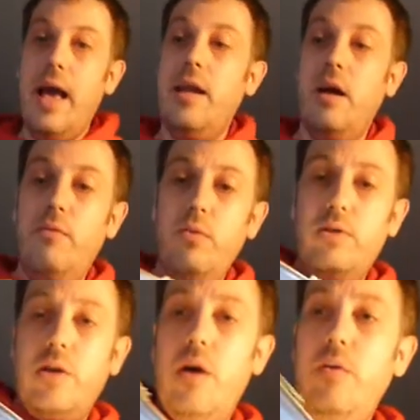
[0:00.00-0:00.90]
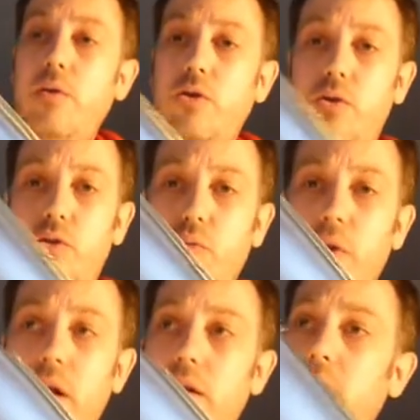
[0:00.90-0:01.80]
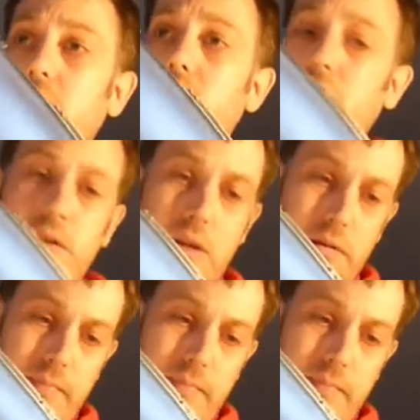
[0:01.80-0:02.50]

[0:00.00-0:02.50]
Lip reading: and I've also drilled